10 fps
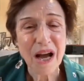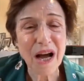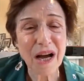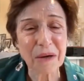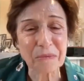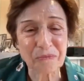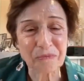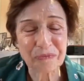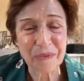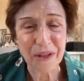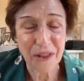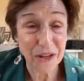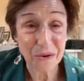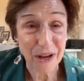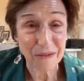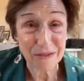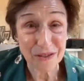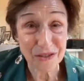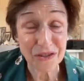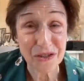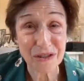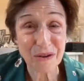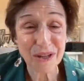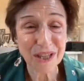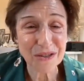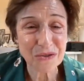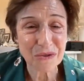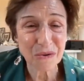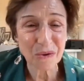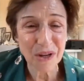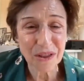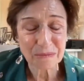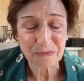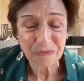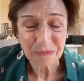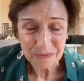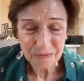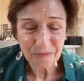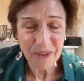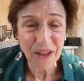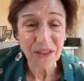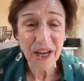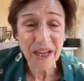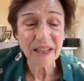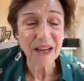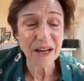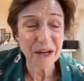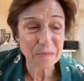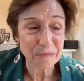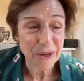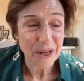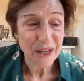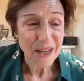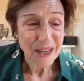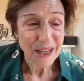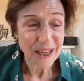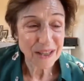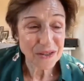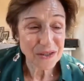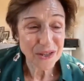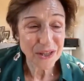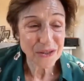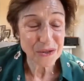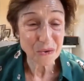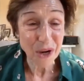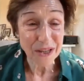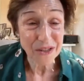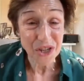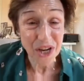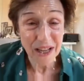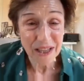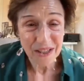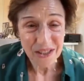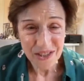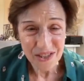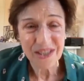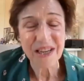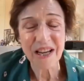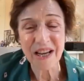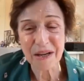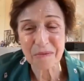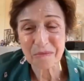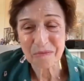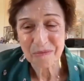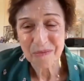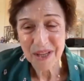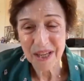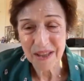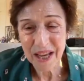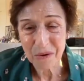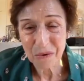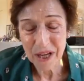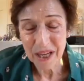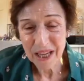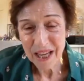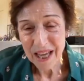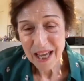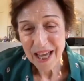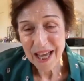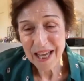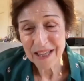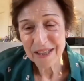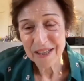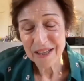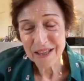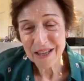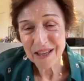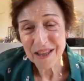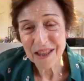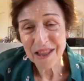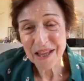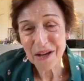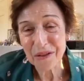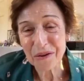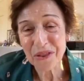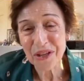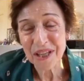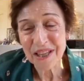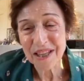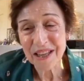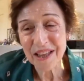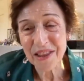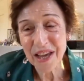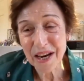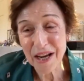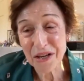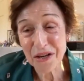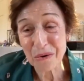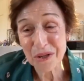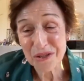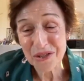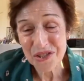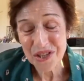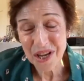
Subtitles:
that you have such a long history with, that it's quite a challenge in that way. And the other thing that I notice